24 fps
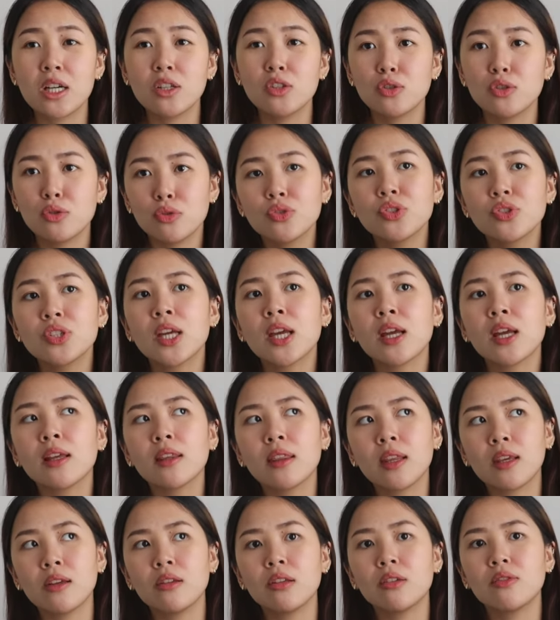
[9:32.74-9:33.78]

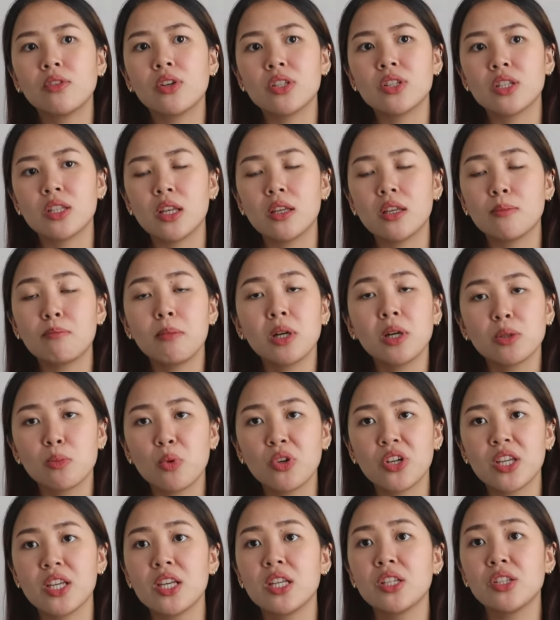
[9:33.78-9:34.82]
choosing the university much
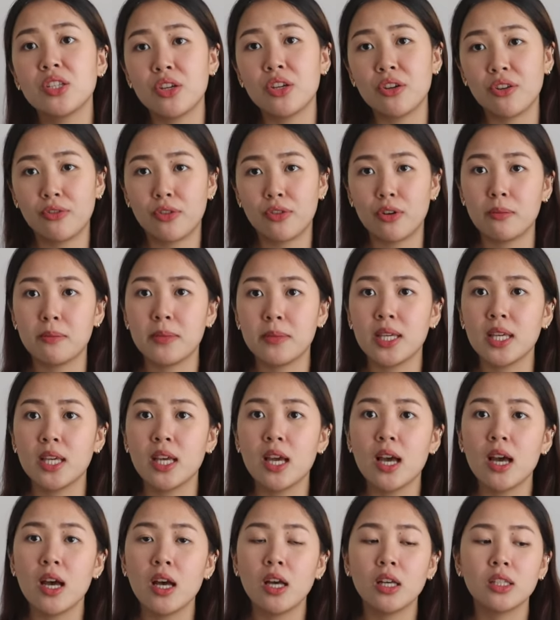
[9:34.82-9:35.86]
more easier for
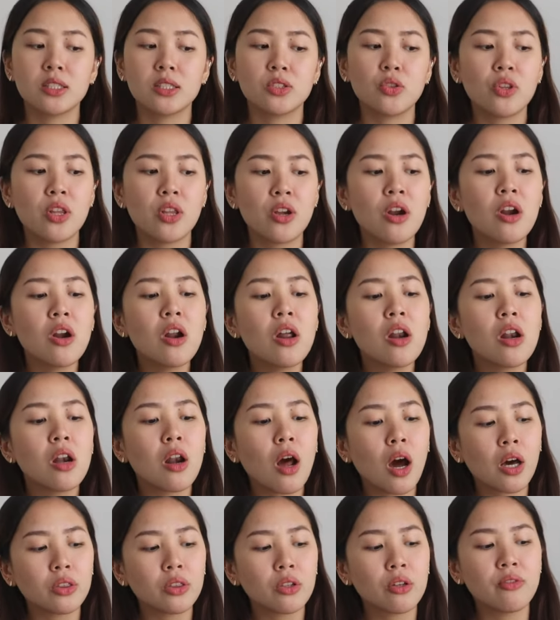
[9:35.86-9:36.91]
me. So there are a
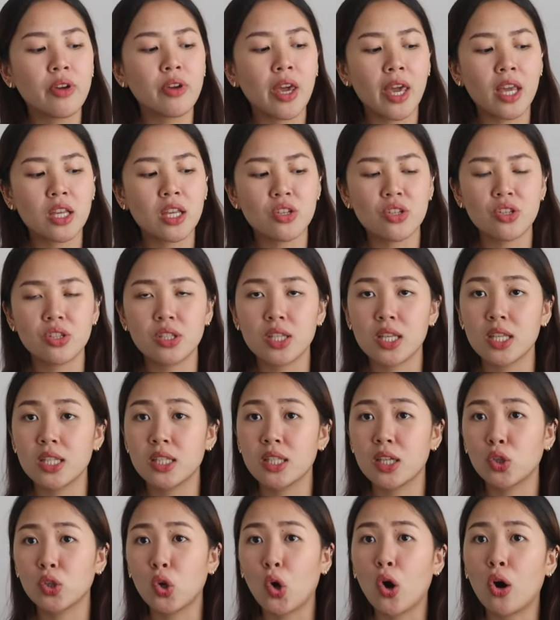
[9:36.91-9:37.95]
lot of
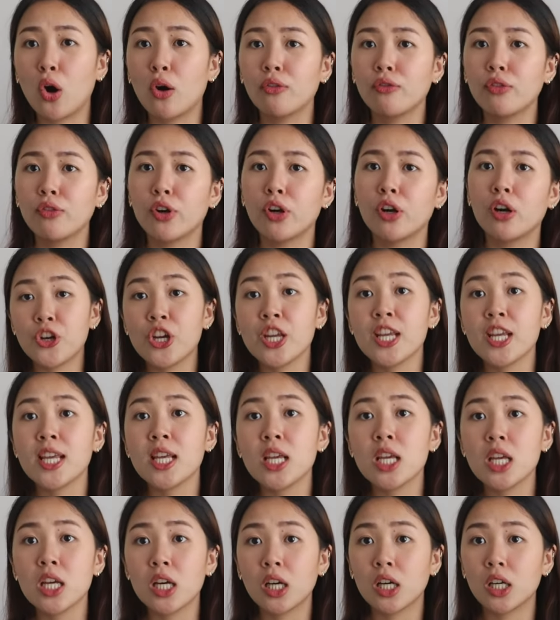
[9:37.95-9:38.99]
agencies that offer
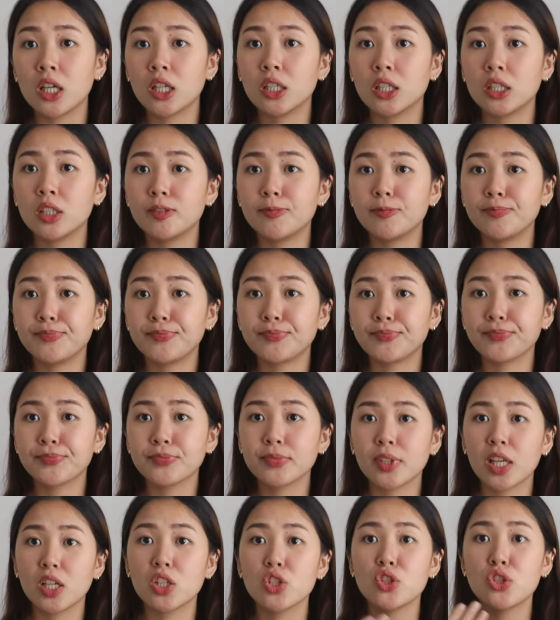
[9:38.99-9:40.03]
free
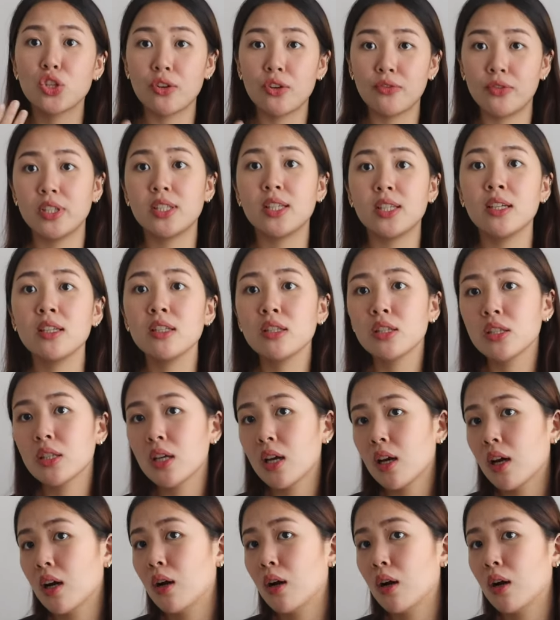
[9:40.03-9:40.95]
services